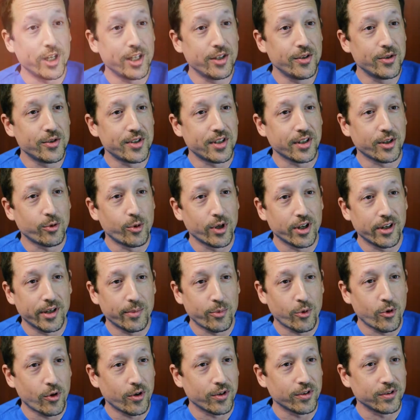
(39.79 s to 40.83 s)
use the query
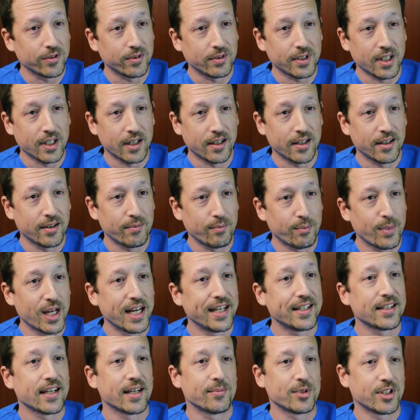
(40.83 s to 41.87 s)
portal many
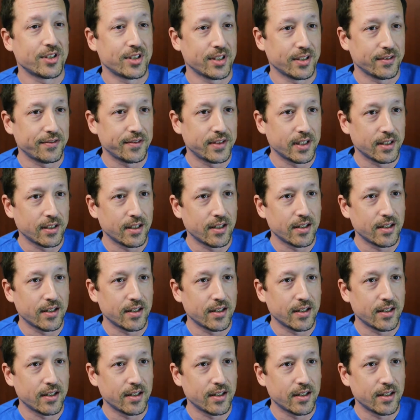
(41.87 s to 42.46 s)
times a shift.